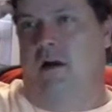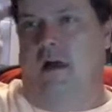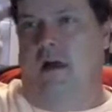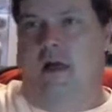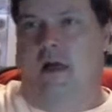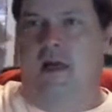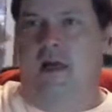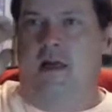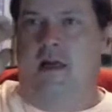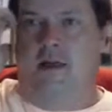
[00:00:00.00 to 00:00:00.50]

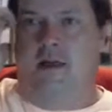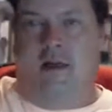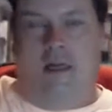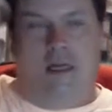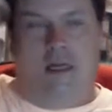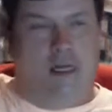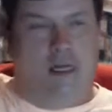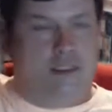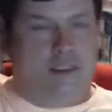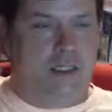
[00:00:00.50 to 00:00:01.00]
and I
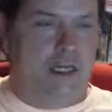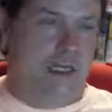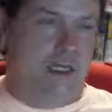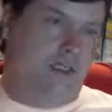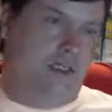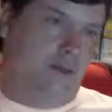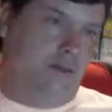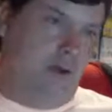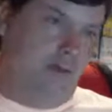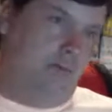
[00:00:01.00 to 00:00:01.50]
got
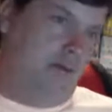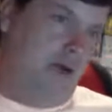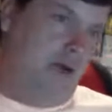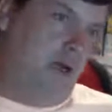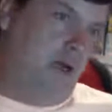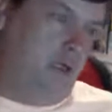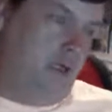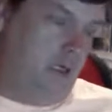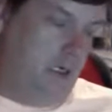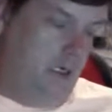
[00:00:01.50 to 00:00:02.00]
sideswiped by
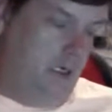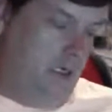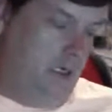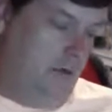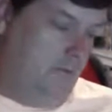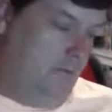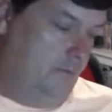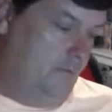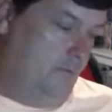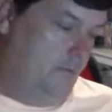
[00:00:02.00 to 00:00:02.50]
a
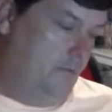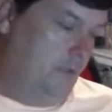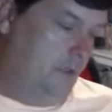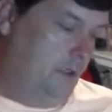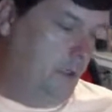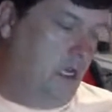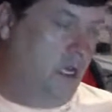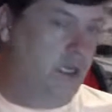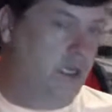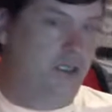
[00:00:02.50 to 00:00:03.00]

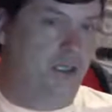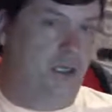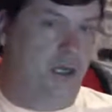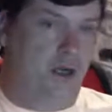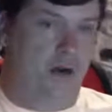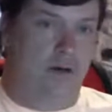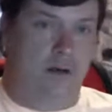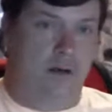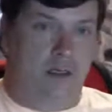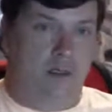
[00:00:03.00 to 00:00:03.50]
Dodge
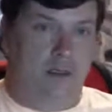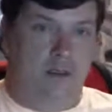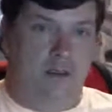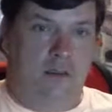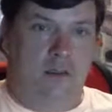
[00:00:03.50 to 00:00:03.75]
Dakota.